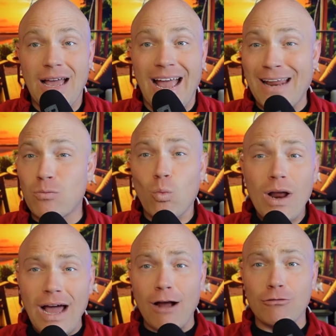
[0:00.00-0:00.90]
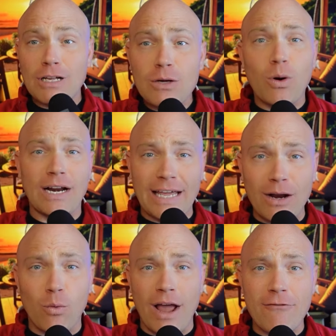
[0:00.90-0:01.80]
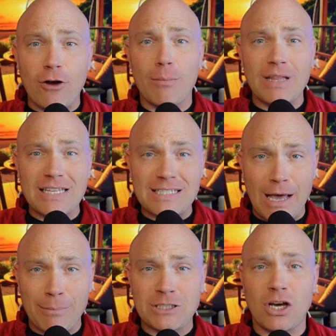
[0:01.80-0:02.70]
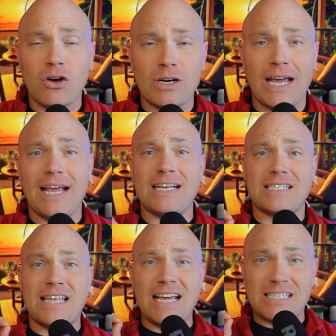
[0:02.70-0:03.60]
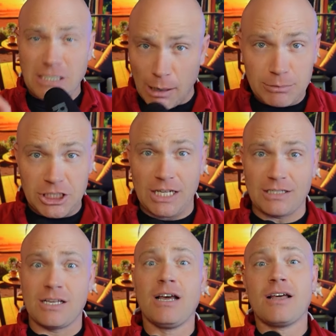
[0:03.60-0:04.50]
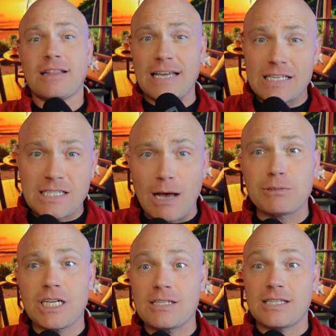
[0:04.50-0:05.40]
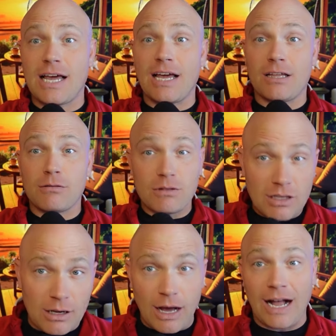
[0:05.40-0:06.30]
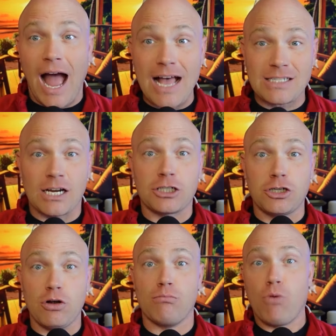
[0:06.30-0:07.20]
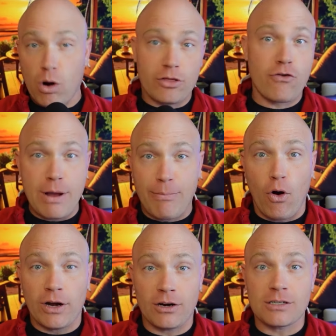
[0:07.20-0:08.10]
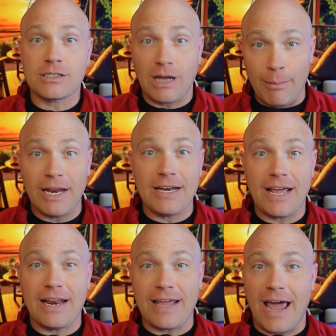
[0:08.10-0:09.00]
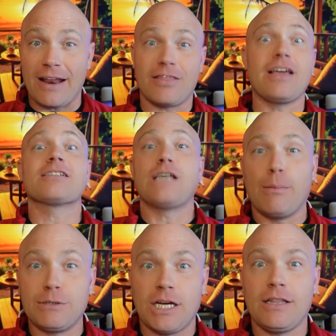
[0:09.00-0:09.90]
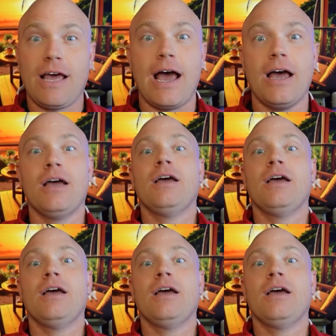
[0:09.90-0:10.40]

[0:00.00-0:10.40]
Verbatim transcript: and what I really want to get away from in this episode is the assumptions. The assumptions that a guy's going to shoot more three pointers coming into Indiana. The assumption that